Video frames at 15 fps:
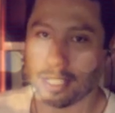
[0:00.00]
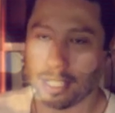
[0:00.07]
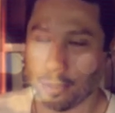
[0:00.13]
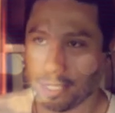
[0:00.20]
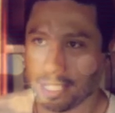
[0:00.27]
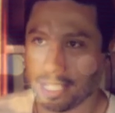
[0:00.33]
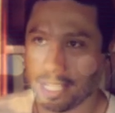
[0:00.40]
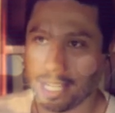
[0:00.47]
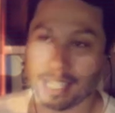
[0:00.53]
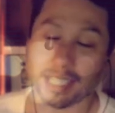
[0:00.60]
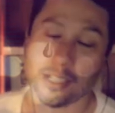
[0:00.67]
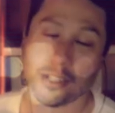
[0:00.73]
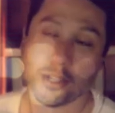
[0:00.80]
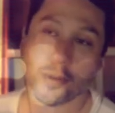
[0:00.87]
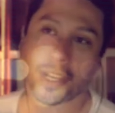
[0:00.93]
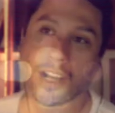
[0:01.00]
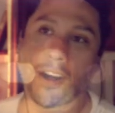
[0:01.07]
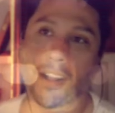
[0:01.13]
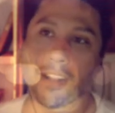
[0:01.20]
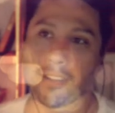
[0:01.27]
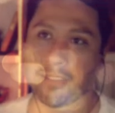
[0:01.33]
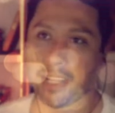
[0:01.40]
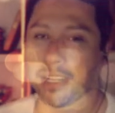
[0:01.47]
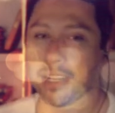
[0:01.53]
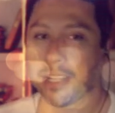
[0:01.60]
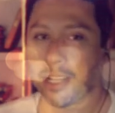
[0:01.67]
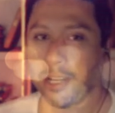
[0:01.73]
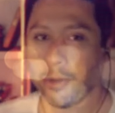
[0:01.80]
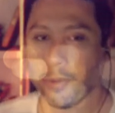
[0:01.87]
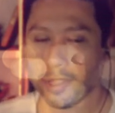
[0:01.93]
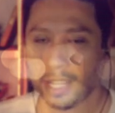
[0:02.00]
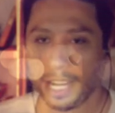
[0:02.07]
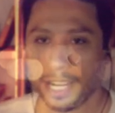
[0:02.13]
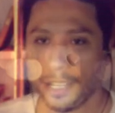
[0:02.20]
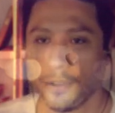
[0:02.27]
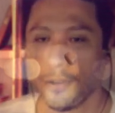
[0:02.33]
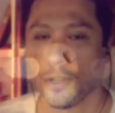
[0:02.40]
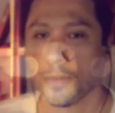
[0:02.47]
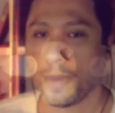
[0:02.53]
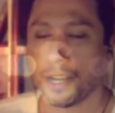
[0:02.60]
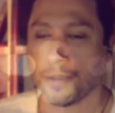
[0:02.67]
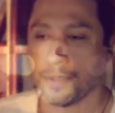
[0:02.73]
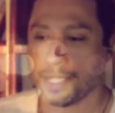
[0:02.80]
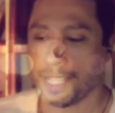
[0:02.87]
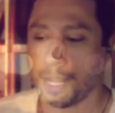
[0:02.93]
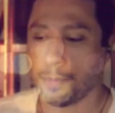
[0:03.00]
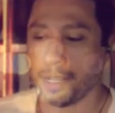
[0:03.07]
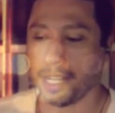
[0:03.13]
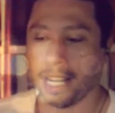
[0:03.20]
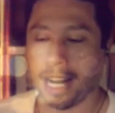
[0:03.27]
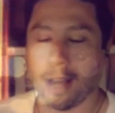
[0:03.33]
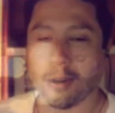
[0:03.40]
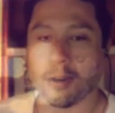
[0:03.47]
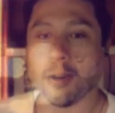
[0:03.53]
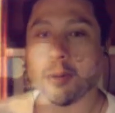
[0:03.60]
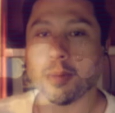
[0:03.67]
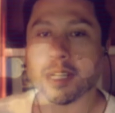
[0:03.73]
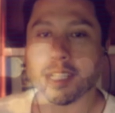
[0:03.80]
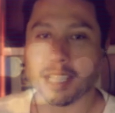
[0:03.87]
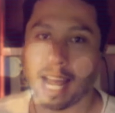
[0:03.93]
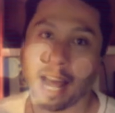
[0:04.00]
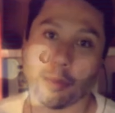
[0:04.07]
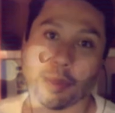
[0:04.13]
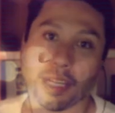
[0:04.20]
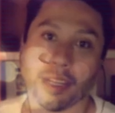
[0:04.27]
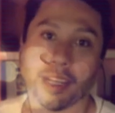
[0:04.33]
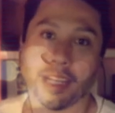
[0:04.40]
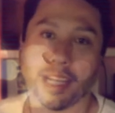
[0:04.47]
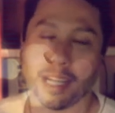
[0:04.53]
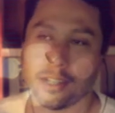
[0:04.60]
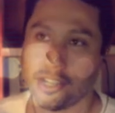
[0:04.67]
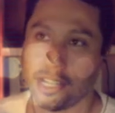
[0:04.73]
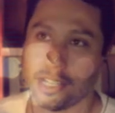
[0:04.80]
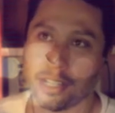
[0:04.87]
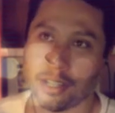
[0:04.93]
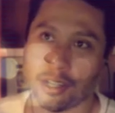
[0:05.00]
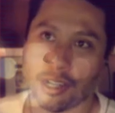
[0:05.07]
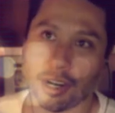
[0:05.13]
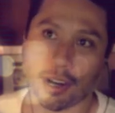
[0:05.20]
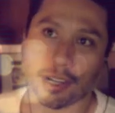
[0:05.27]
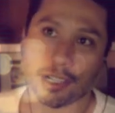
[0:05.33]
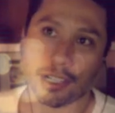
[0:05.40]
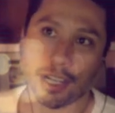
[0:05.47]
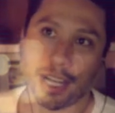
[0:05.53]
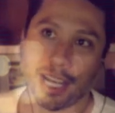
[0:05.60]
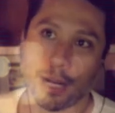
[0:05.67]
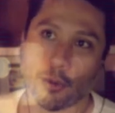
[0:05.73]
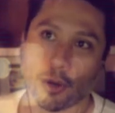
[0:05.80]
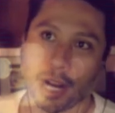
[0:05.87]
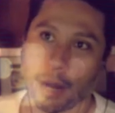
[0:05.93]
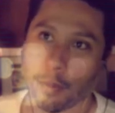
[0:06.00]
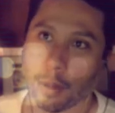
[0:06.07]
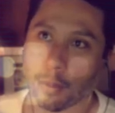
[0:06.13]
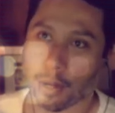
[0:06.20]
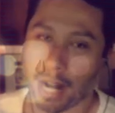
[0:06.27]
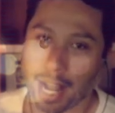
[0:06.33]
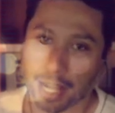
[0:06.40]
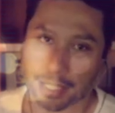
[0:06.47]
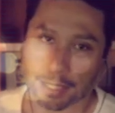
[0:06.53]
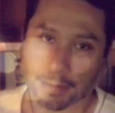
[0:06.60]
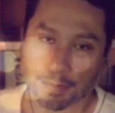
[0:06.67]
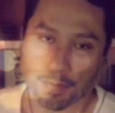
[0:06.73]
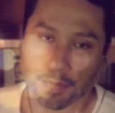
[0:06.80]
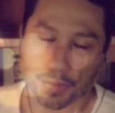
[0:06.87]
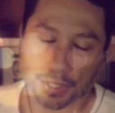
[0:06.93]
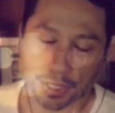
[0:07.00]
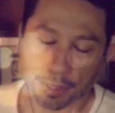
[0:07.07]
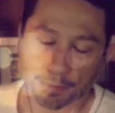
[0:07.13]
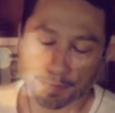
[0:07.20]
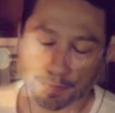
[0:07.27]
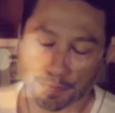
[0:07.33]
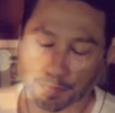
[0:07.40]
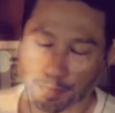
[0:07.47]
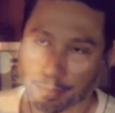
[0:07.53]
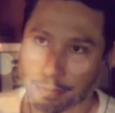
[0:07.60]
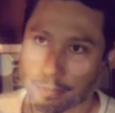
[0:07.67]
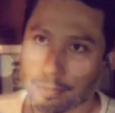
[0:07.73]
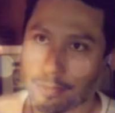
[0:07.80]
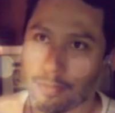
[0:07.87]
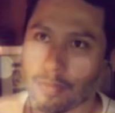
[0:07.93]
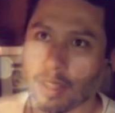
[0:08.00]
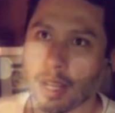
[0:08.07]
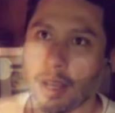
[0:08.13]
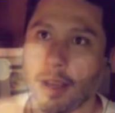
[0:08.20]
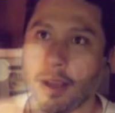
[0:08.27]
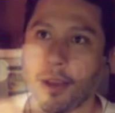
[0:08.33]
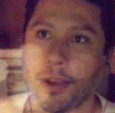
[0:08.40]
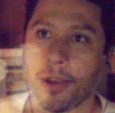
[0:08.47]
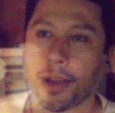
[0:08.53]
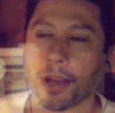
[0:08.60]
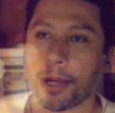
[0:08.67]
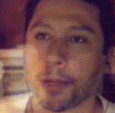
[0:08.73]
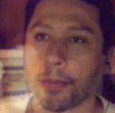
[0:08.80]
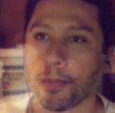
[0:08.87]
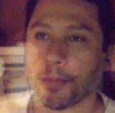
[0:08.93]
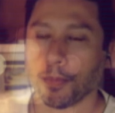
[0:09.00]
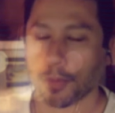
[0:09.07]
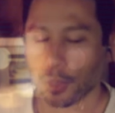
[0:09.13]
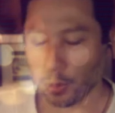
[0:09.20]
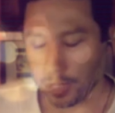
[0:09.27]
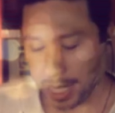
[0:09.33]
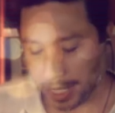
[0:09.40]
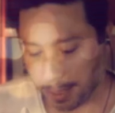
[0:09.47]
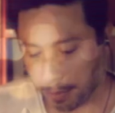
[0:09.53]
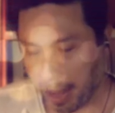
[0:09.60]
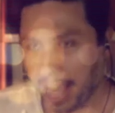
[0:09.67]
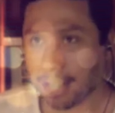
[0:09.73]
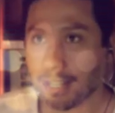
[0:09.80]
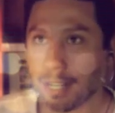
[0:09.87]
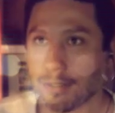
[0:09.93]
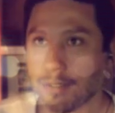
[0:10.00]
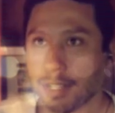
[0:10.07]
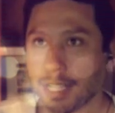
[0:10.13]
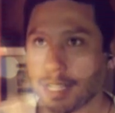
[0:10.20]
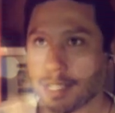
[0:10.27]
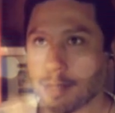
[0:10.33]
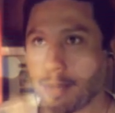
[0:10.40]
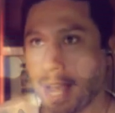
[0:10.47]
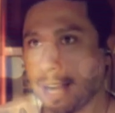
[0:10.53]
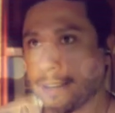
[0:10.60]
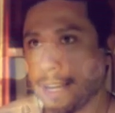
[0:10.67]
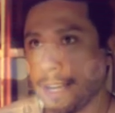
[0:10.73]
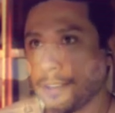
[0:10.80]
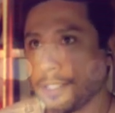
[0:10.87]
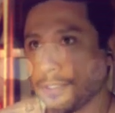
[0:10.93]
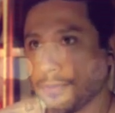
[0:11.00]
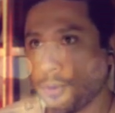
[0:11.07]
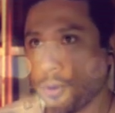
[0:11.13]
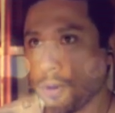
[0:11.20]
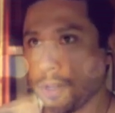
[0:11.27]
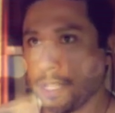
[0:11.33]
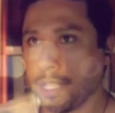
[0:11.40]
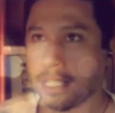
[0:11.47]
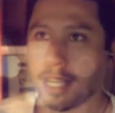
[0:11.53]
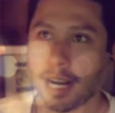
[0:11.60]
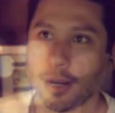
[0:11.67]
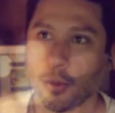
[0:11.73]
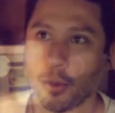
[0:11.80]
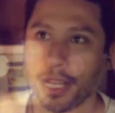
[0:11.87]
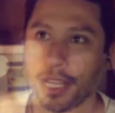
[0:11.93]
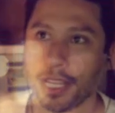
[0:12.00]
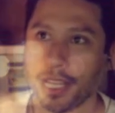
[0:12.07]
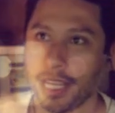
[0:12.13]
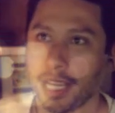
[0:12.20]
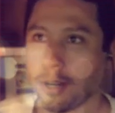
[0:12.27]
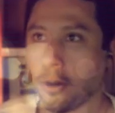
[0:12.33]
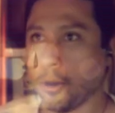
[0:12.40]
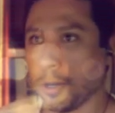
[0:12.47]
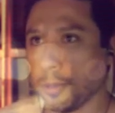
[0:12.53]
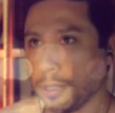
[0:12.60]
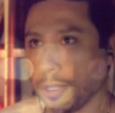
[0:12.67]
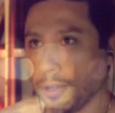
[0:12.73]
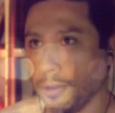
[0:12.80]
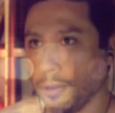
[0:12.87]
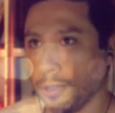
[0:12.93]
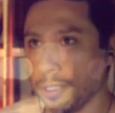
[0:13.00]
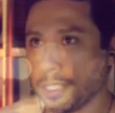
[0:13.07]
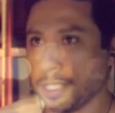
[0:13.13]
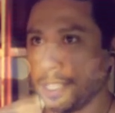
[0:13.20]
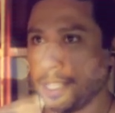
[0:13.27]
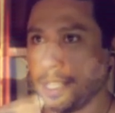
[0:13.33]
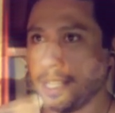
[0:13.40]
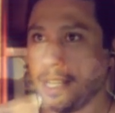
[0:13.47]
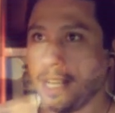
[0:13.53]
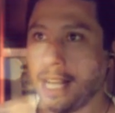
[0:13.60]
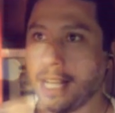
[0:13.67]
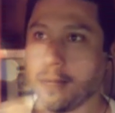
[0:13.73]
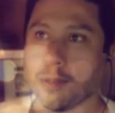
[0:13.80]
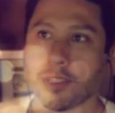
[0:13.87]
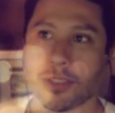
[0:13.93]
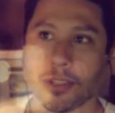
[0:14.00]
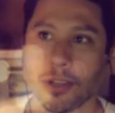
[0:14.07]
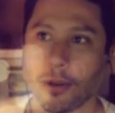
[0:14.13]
which is kind of a freeing thing. It turns out, yeah, the same Chad in high school who had horrible, horrible treatment of women, got all the sex in the world. It turns out how you feel about somebody doesn't affect how well you're treated back. So it's